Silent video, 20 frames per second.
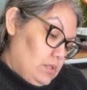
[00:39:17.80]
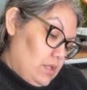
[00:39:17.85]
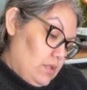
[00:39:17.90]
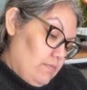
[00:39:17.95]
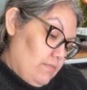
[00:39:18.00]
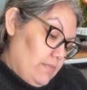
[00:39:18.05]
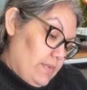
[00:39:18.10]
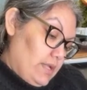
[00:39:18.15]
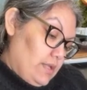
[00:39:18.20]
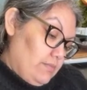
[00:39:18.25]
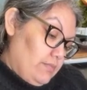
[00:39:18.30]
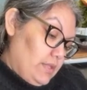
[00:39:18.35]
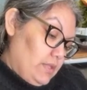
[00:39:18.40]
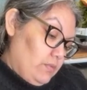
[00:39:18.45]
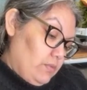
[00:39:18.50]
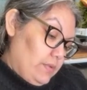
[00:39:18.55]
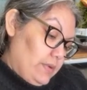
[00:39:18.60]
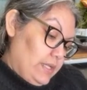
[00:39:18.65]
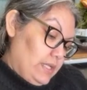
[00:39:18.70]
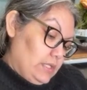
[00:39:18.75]
They might be
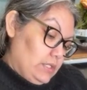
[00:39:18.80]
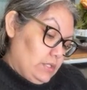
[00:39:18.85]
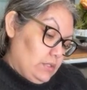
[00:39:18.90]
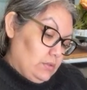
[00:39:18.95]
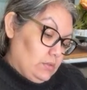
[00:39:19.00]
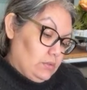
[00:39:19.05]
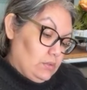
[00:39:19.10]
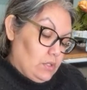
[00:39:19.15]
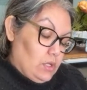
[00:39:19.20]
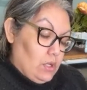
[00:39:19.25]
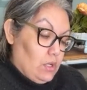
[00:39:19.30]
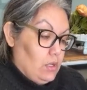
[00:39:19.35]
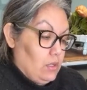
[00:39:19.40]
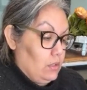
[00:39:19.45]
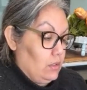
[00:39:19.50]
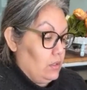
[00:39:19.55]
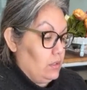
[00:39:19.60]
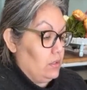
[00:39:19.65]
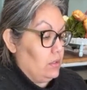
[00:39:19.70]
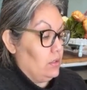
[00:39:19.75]
way too
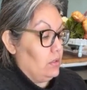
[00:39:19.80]
long.